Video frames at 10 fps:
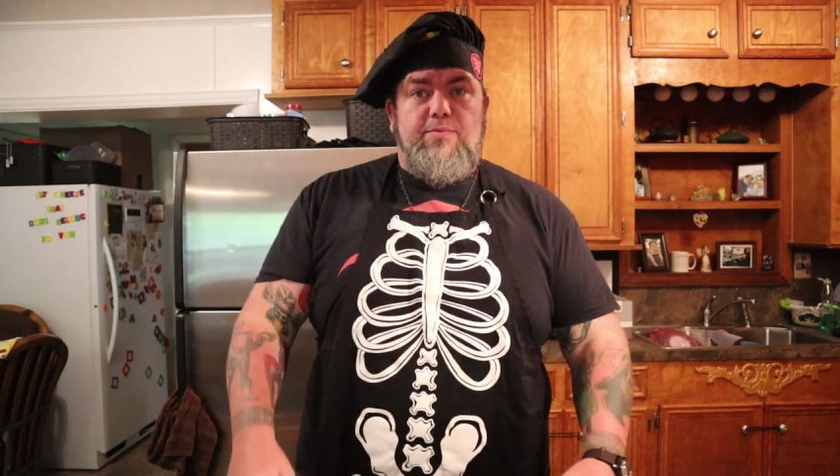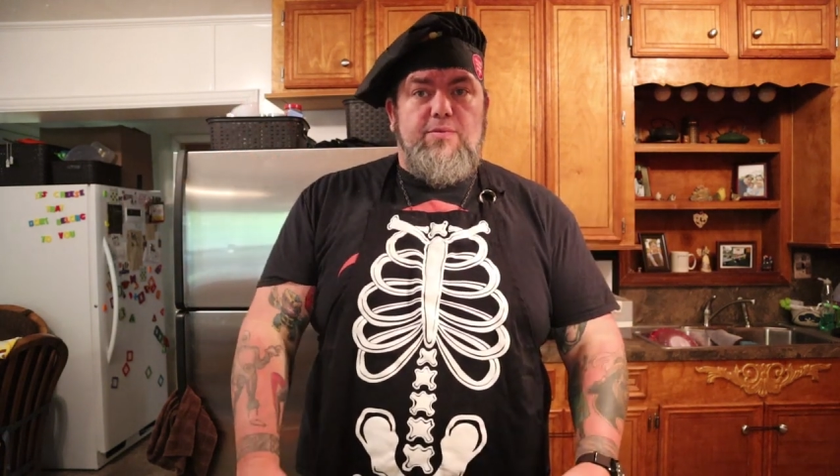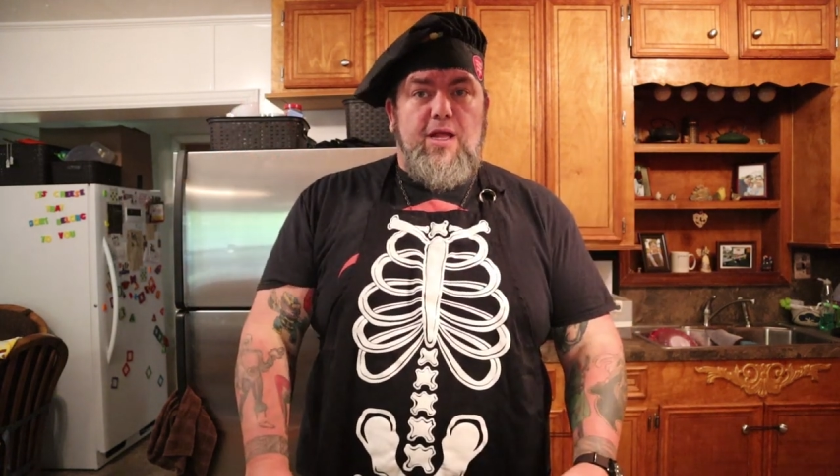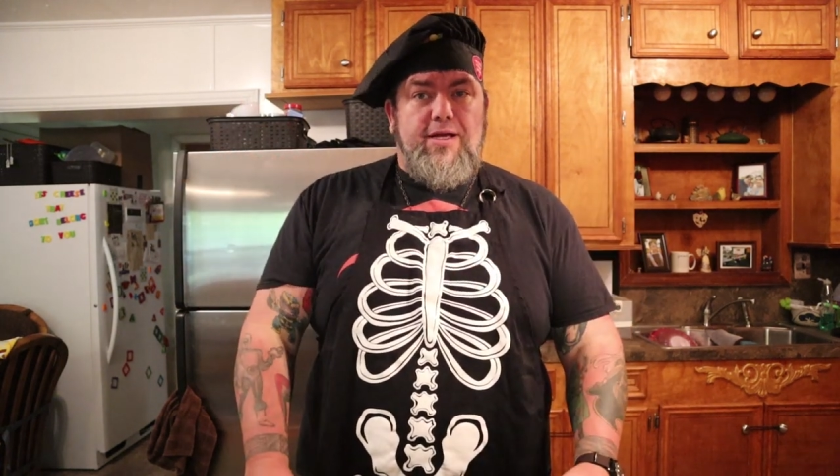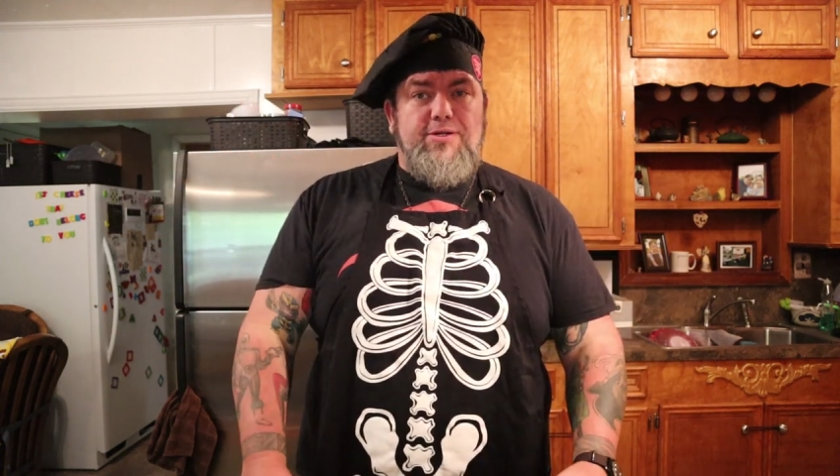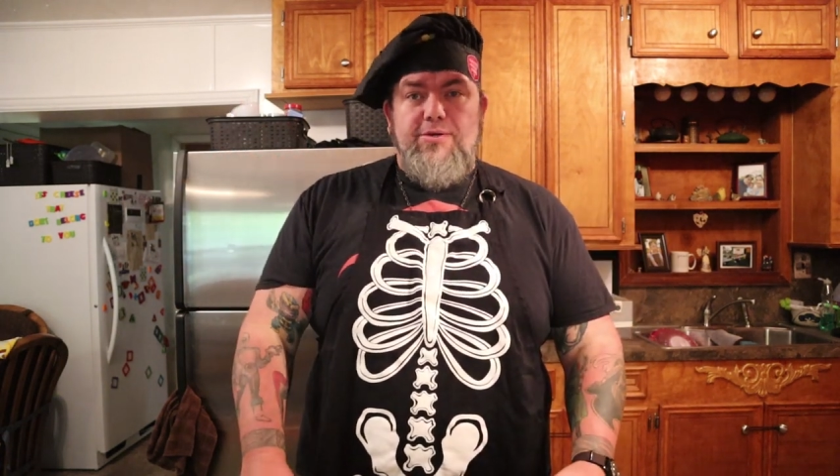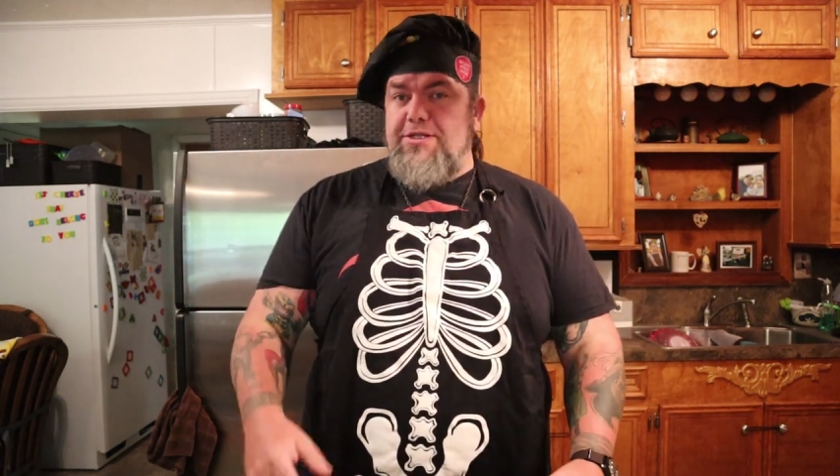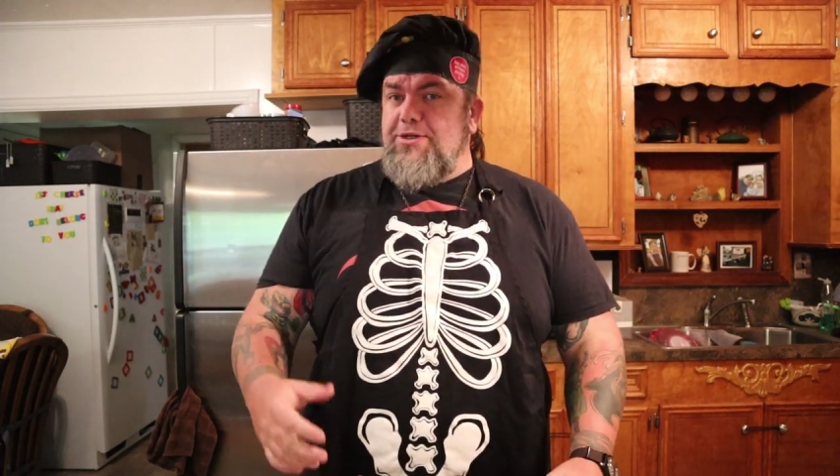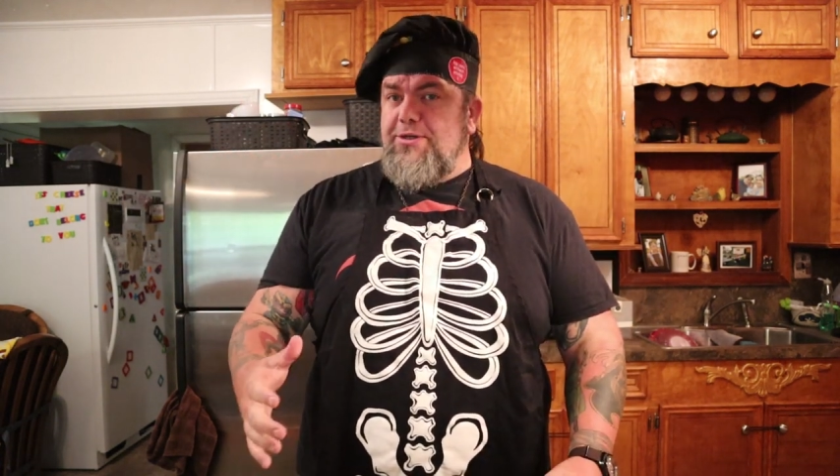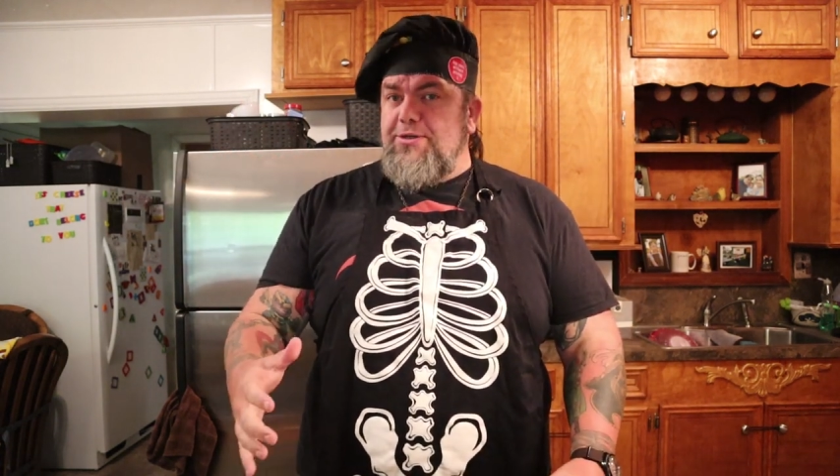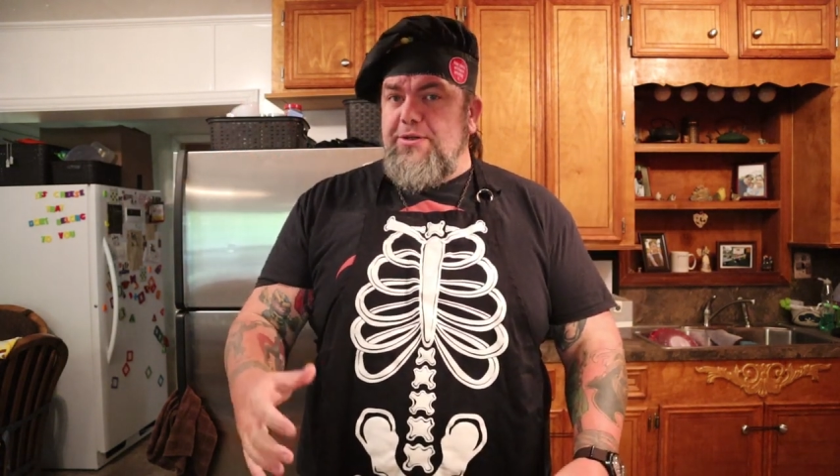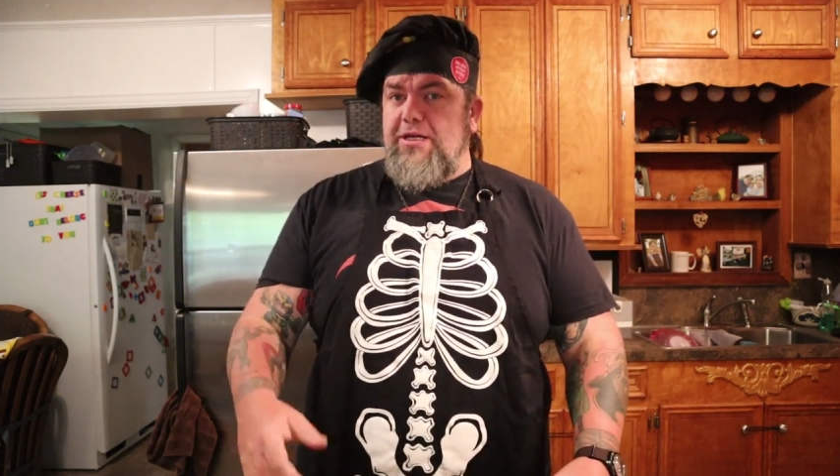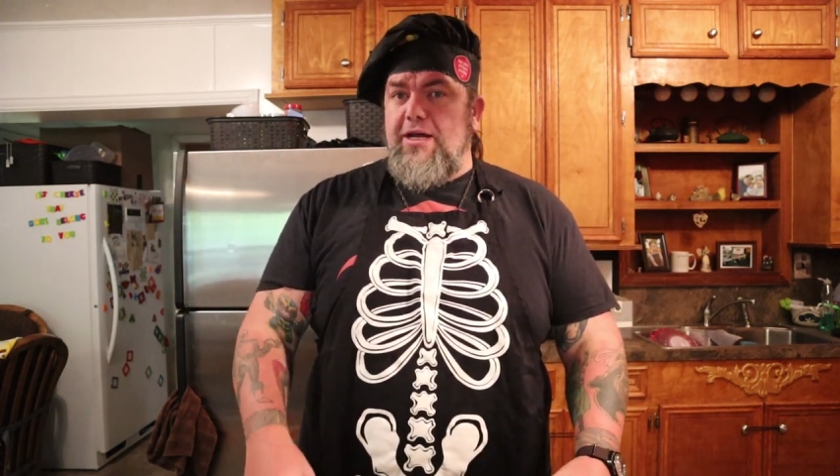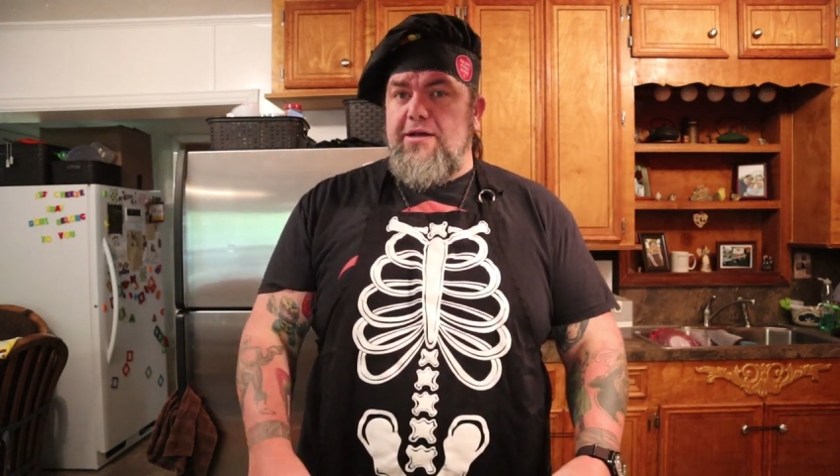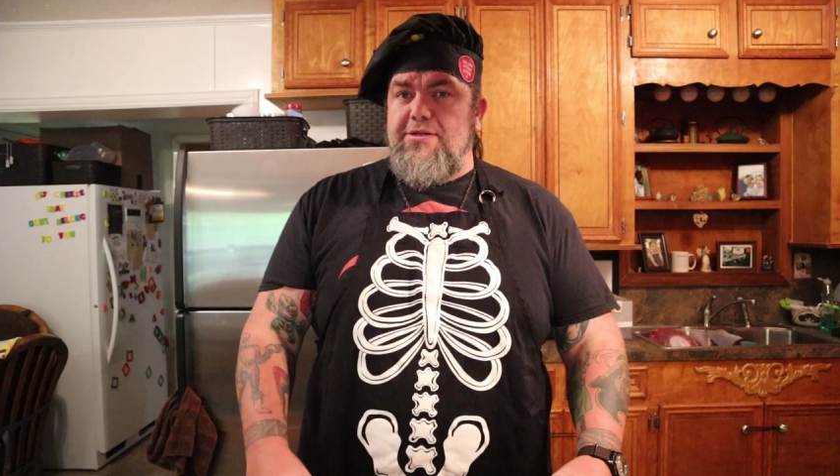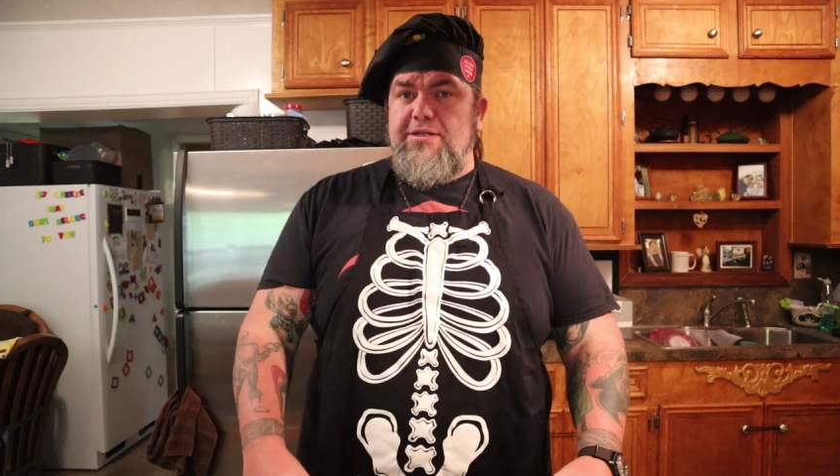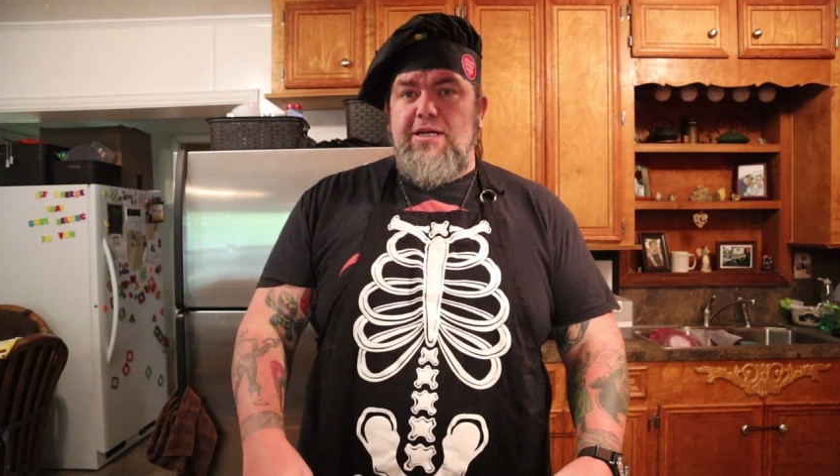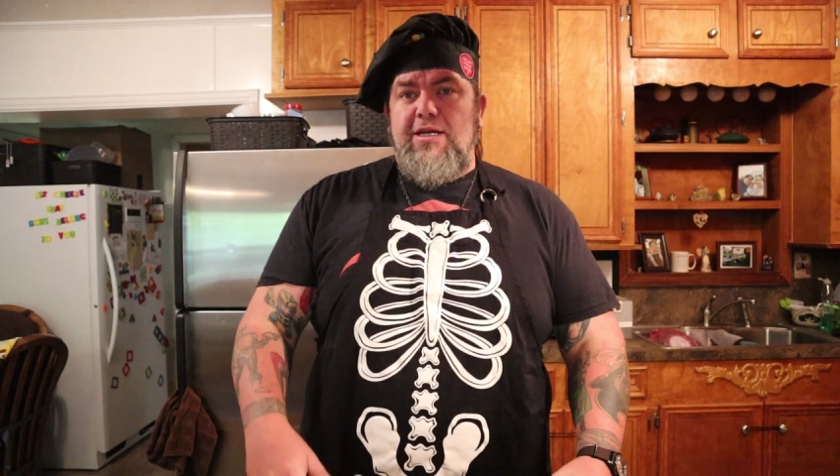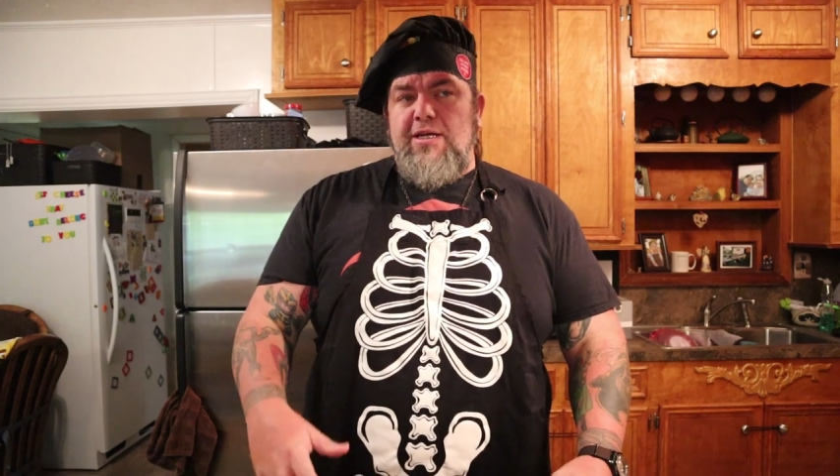nachos that you can do at the house